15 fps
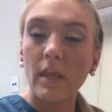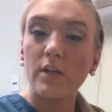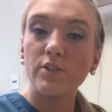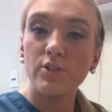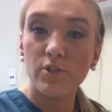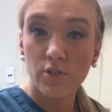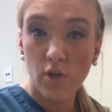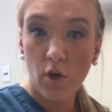
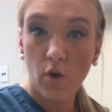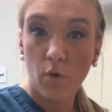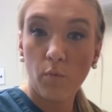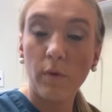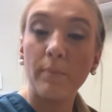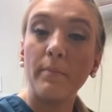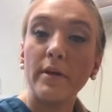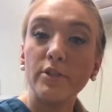So
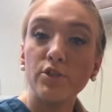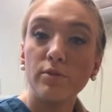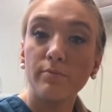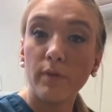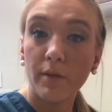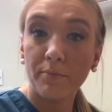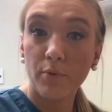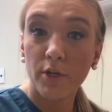we measure
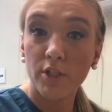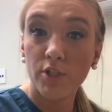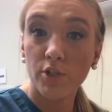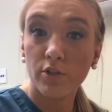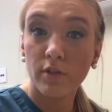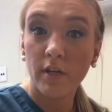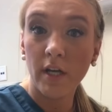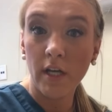blood
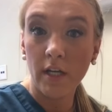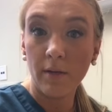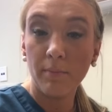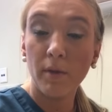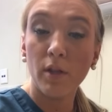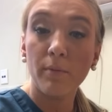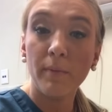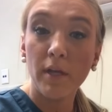pressure in
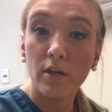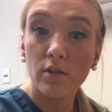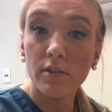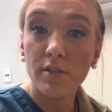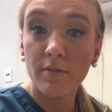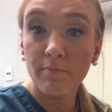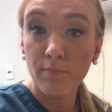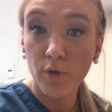millimeters
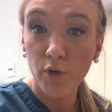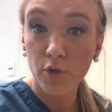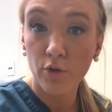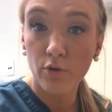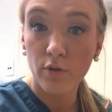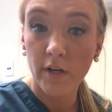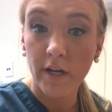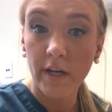of
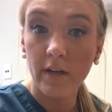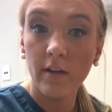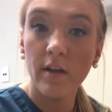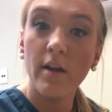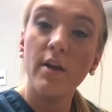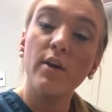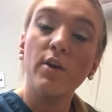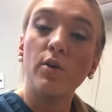mercury.
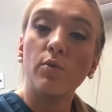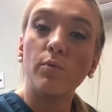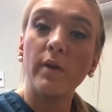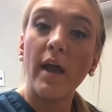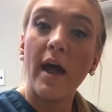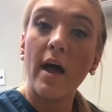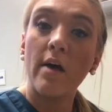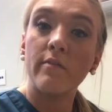We
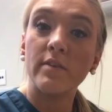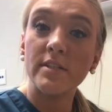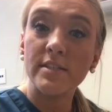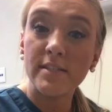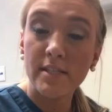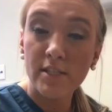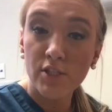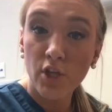have a
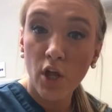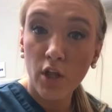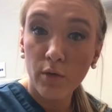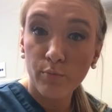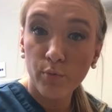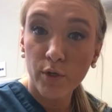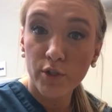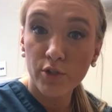
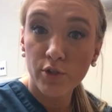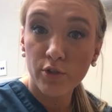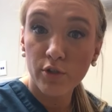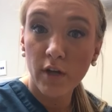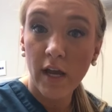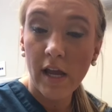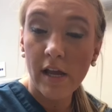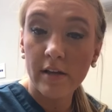systolic pressure
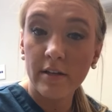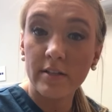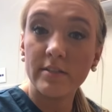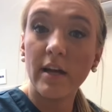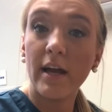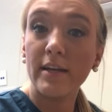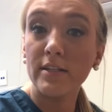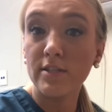and a
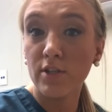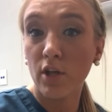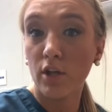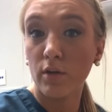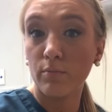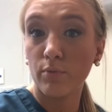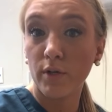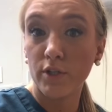
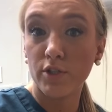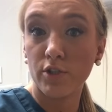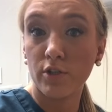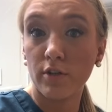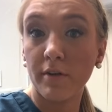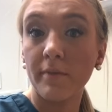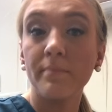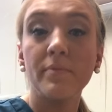diastolic
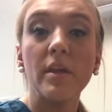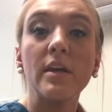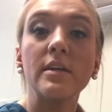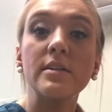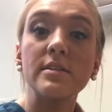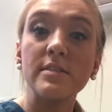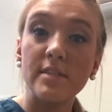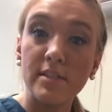pressure.
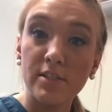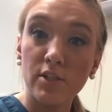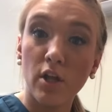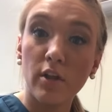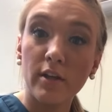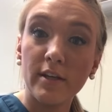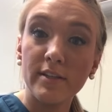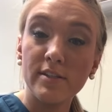
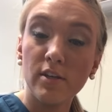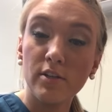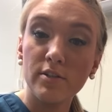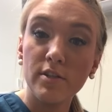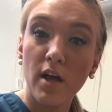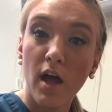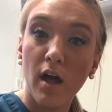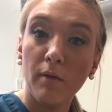Systolic is on
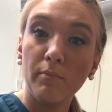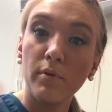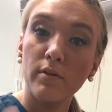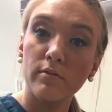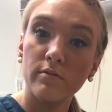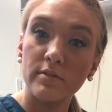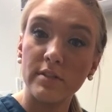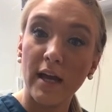top,
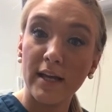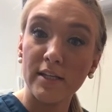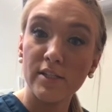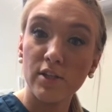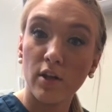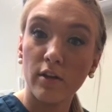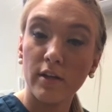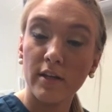
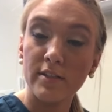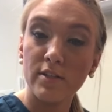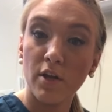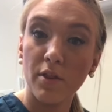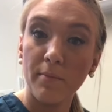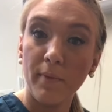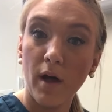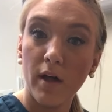diastolic is on
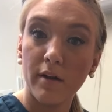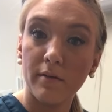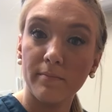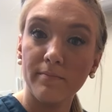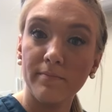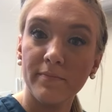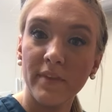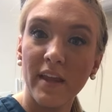the
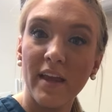bottom.